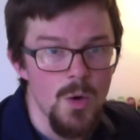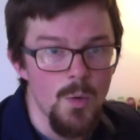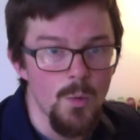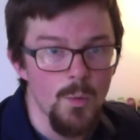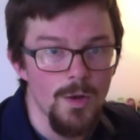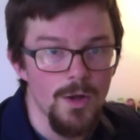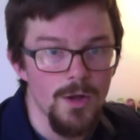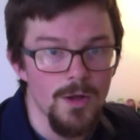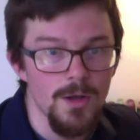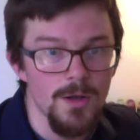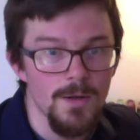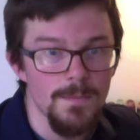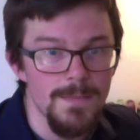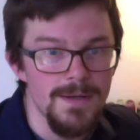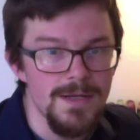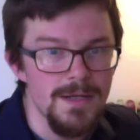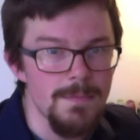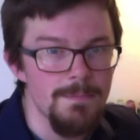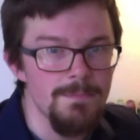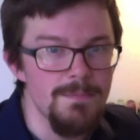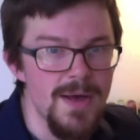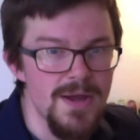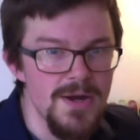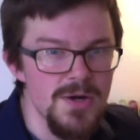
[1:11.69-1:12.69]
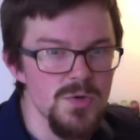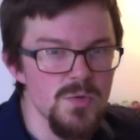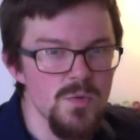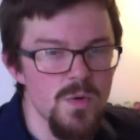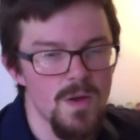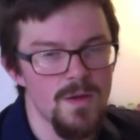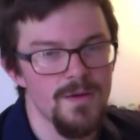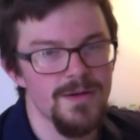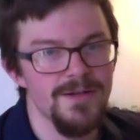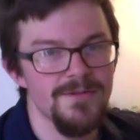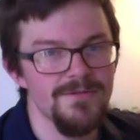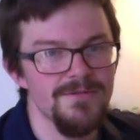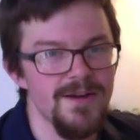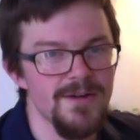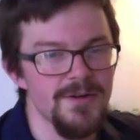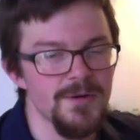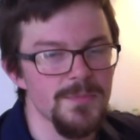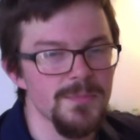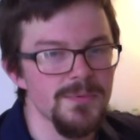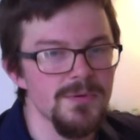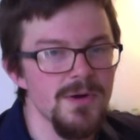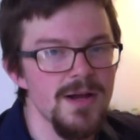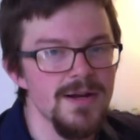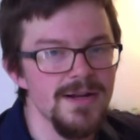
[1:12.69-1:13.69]
will make a better quality final
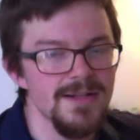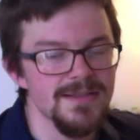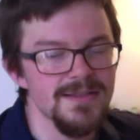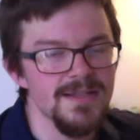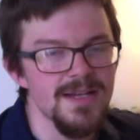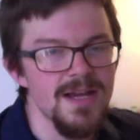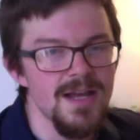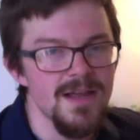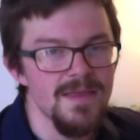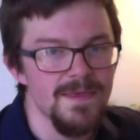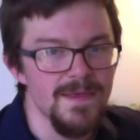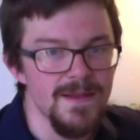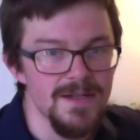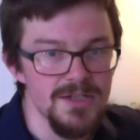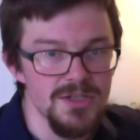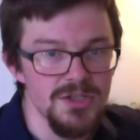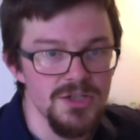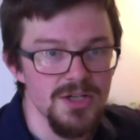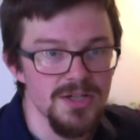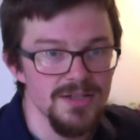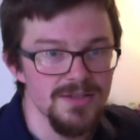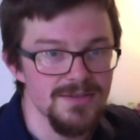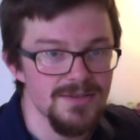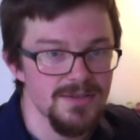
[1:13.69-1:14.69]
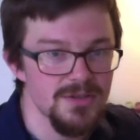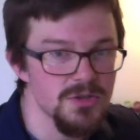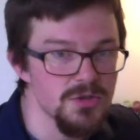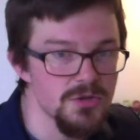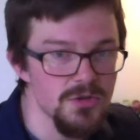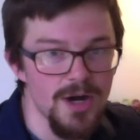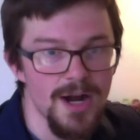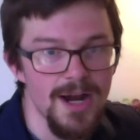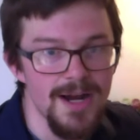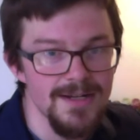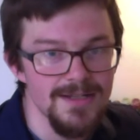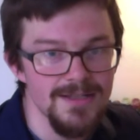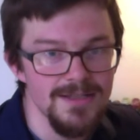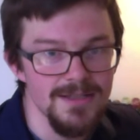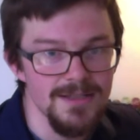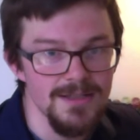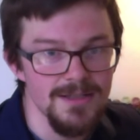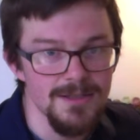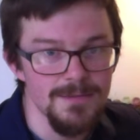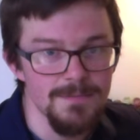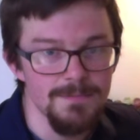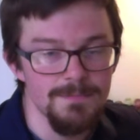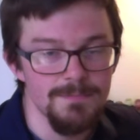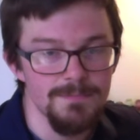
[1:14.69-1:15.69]
product than just trying
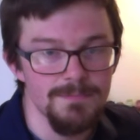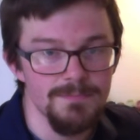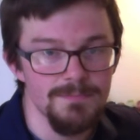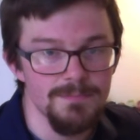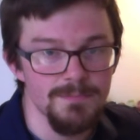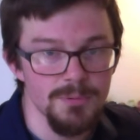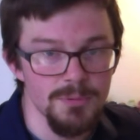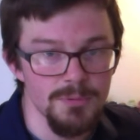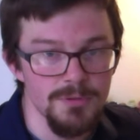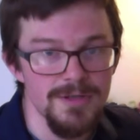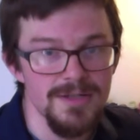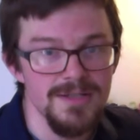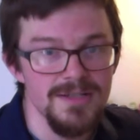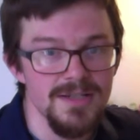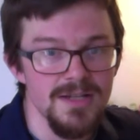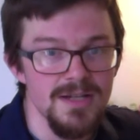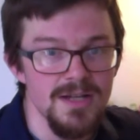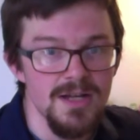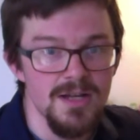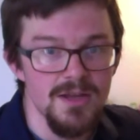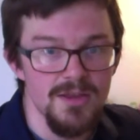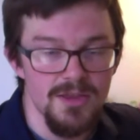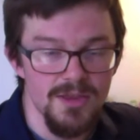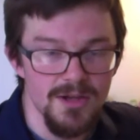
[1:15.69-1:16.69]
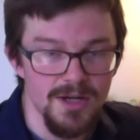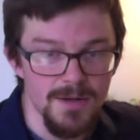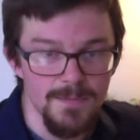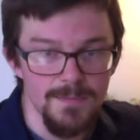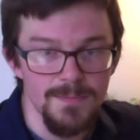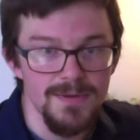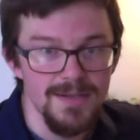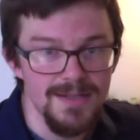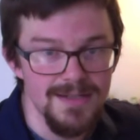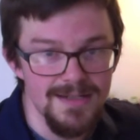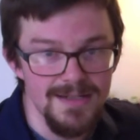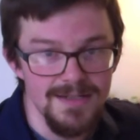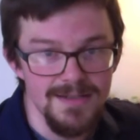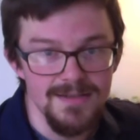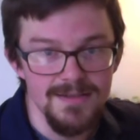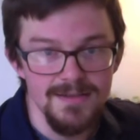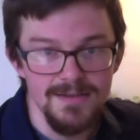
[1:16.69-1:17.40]
to print the completed